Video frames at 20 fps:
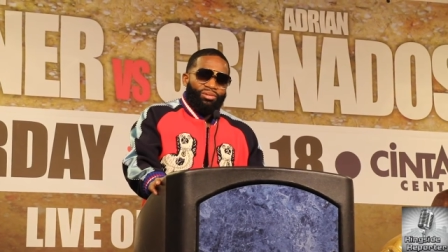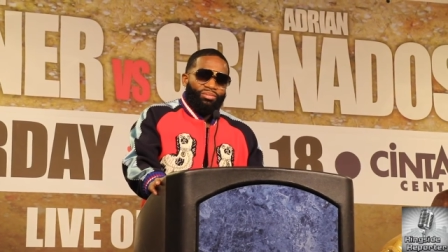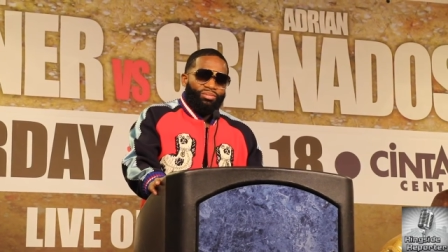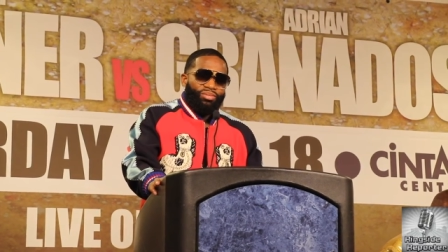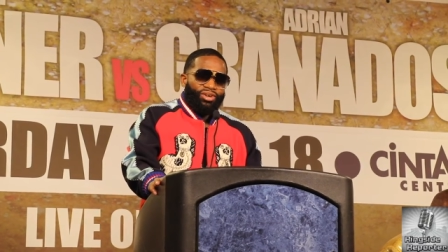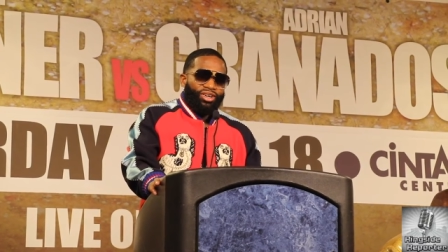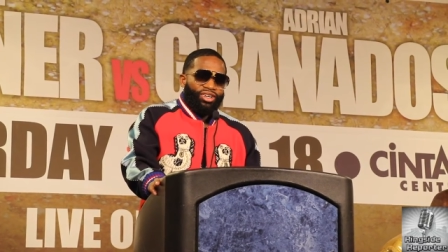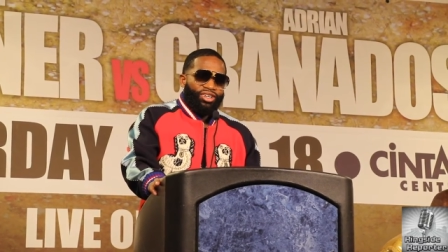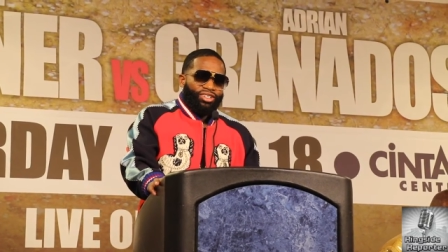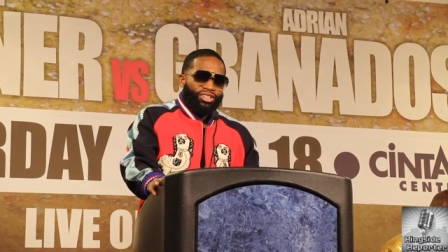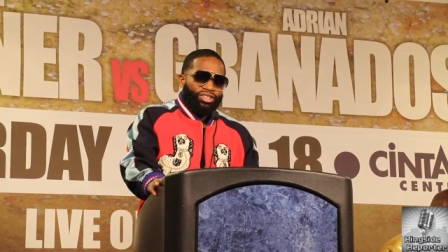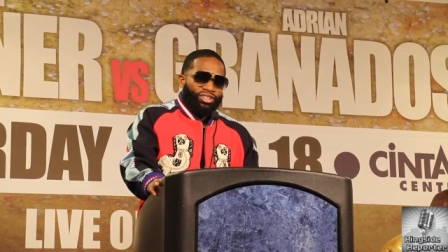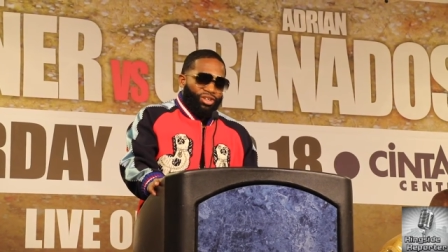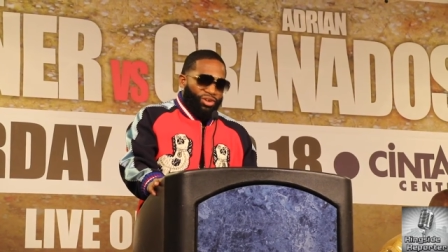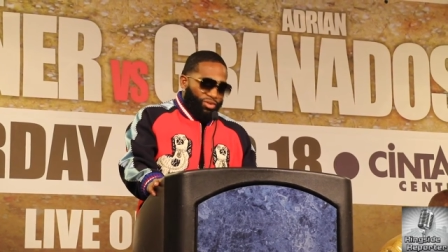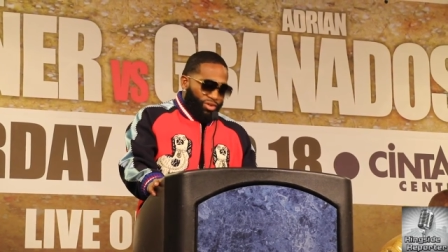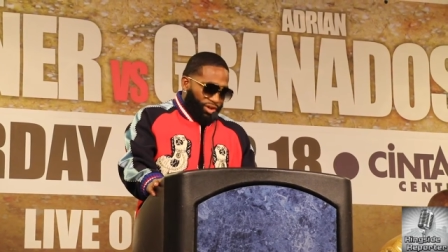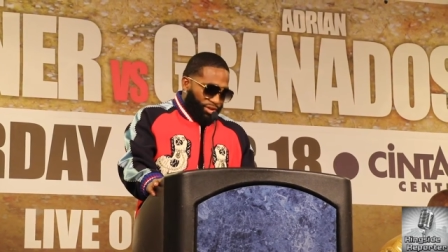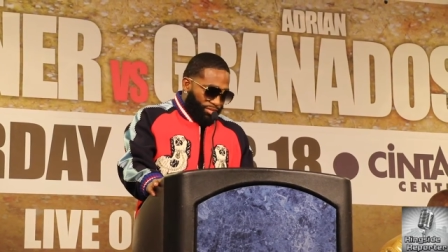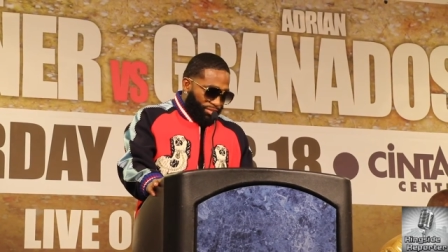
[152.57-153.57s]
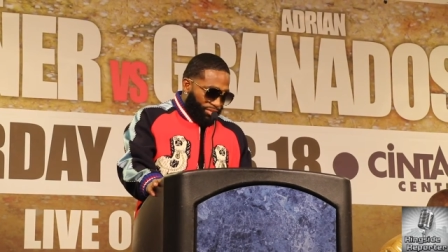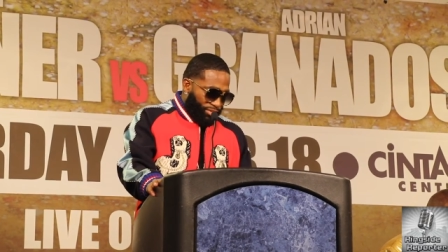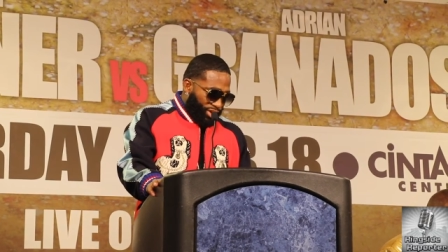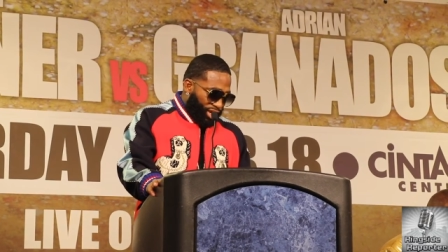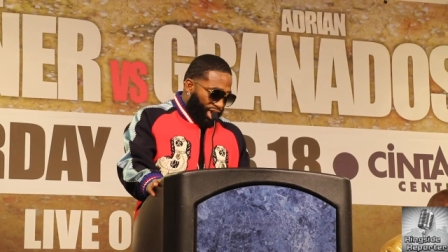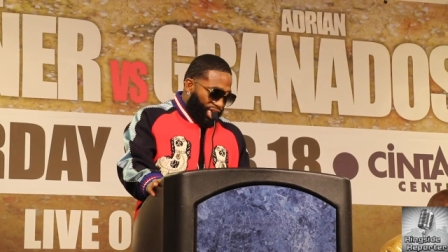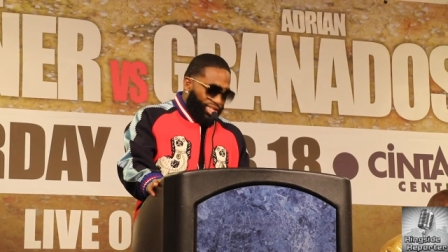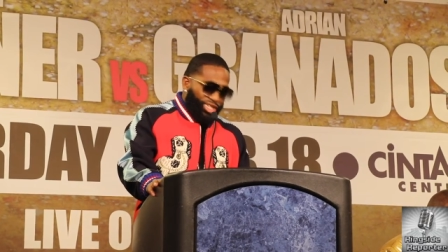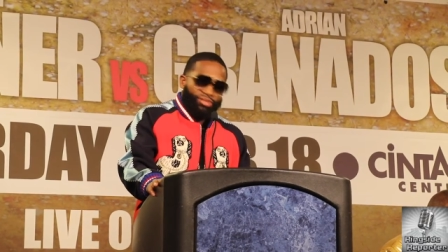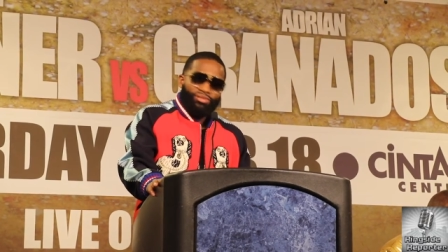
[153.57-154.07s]
But you know, um,
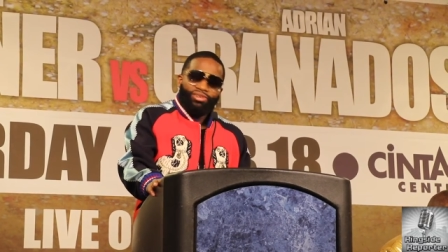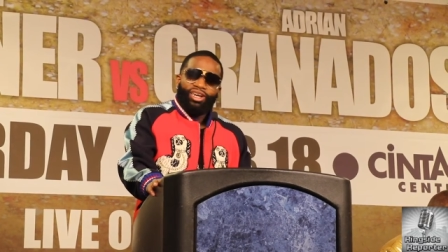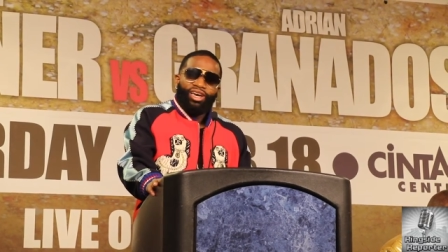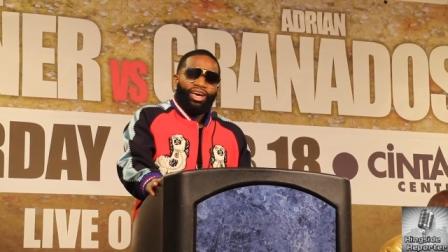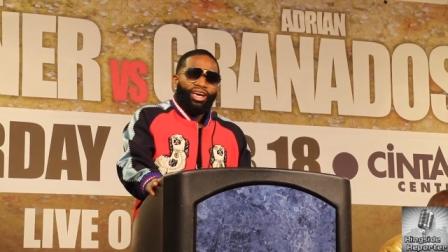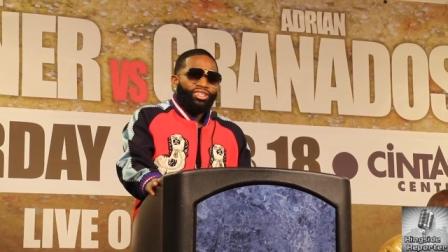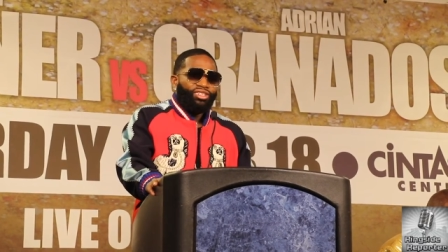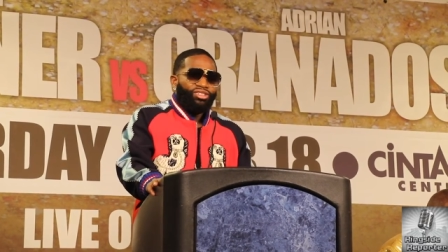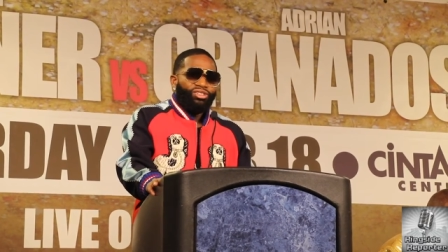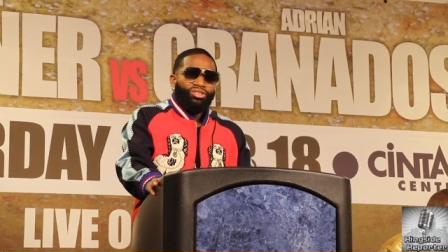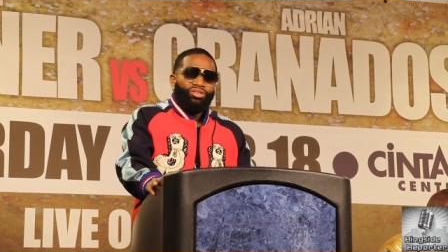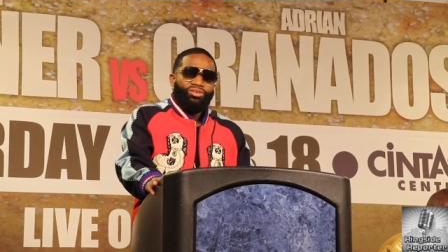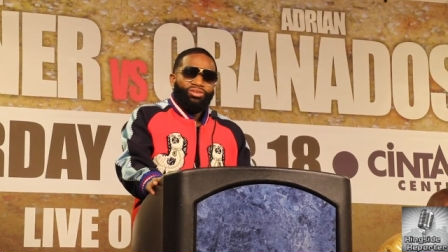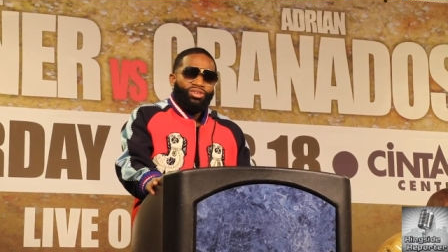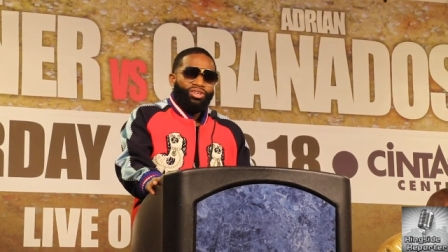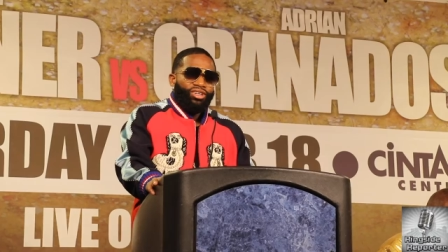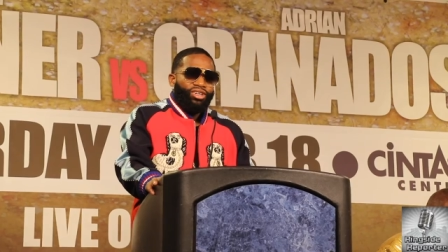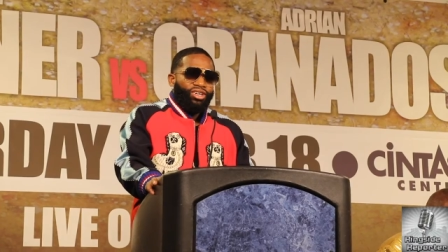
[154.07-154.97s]
I did what I had to do,